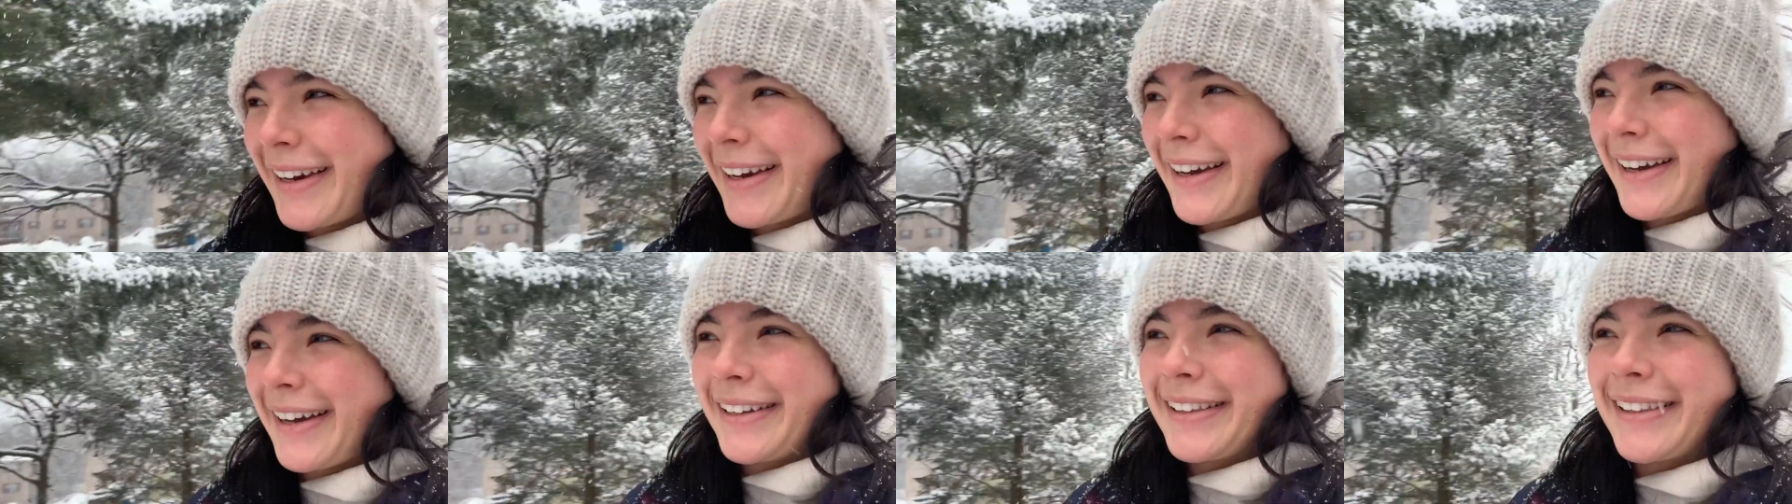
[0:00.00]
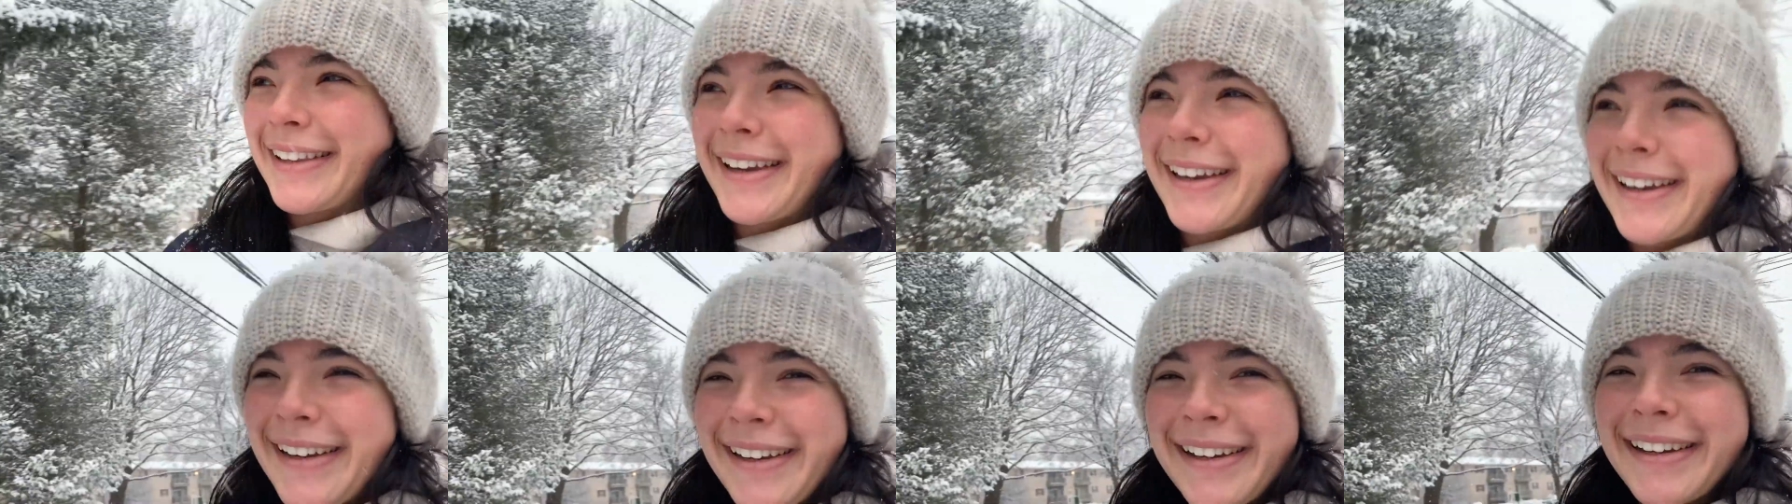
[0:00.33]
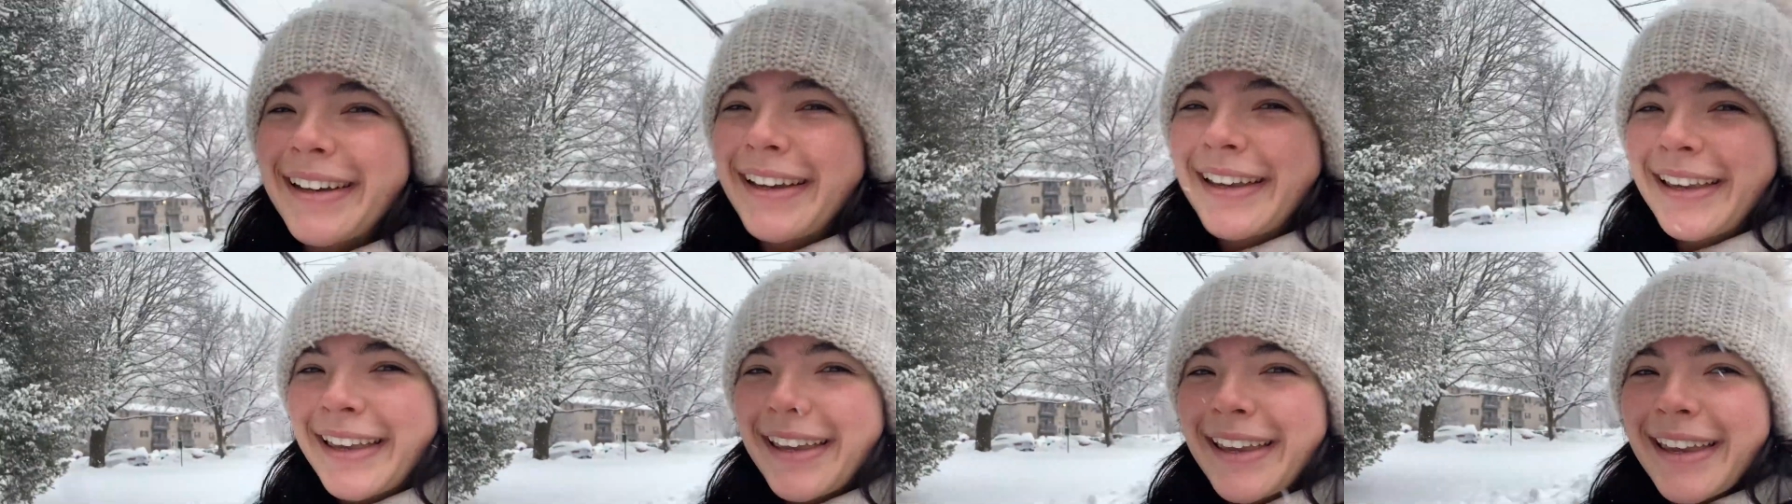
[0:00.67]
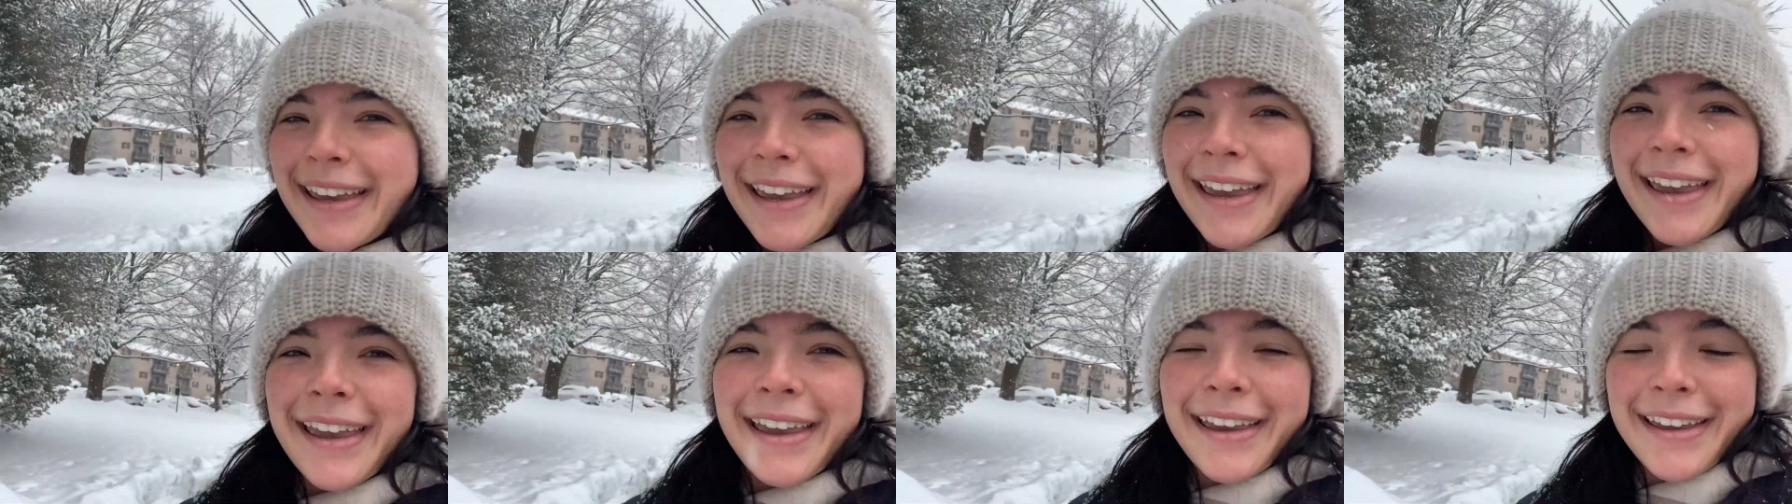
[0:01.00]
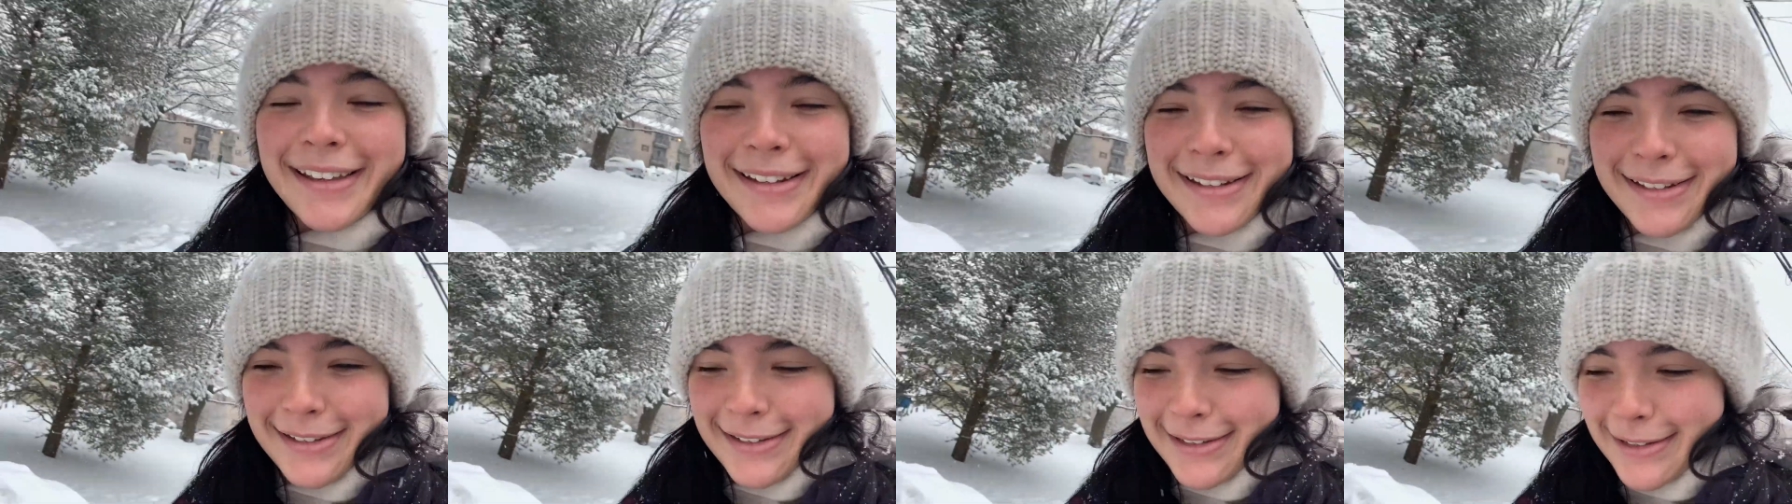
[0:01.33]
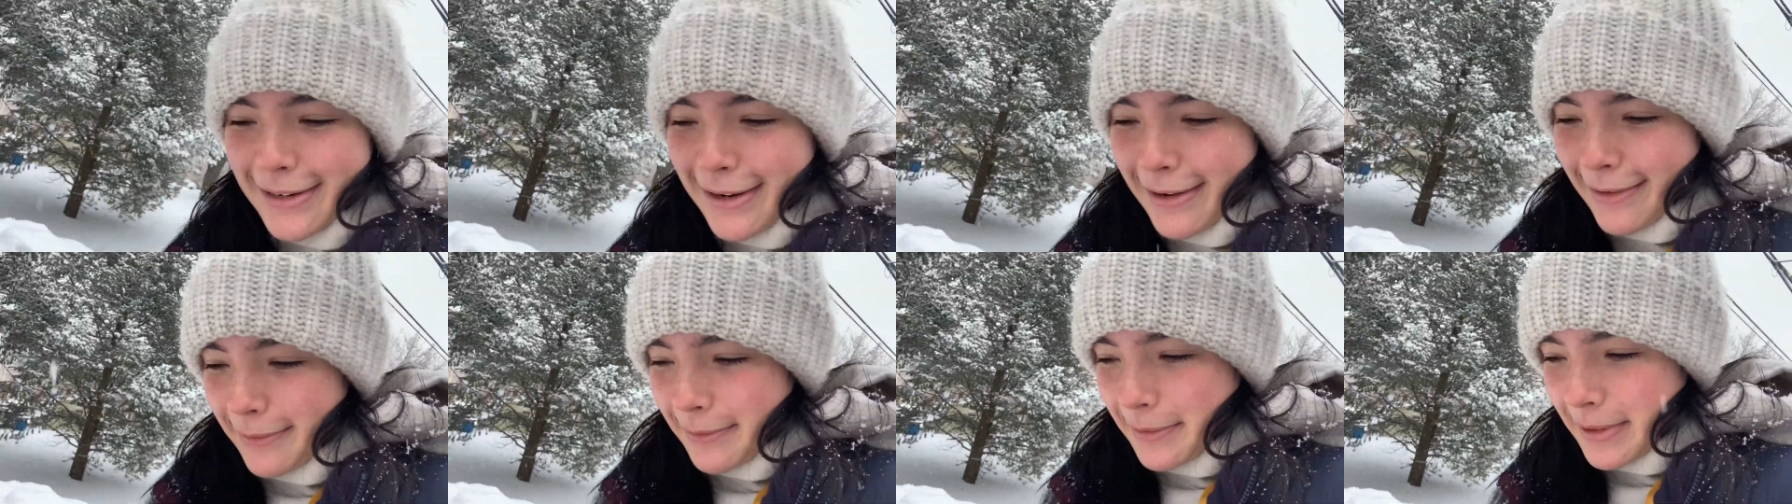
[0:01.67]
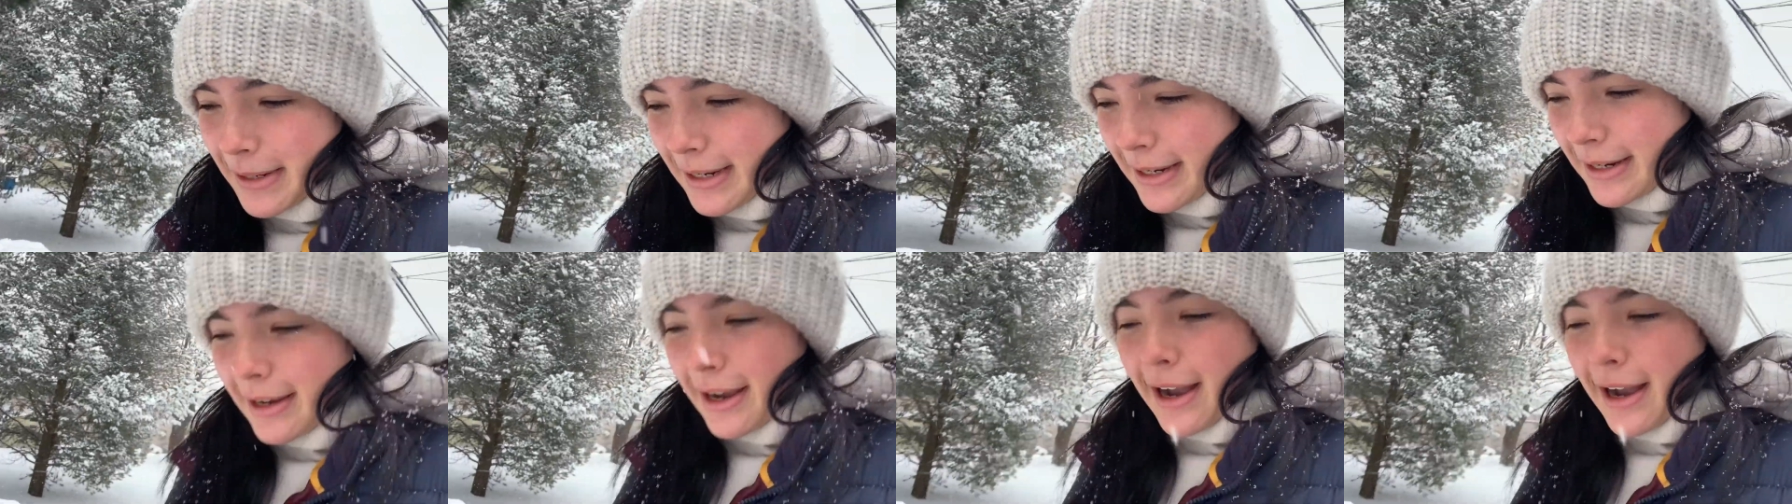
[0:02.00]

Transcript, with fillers: got that. It's snowing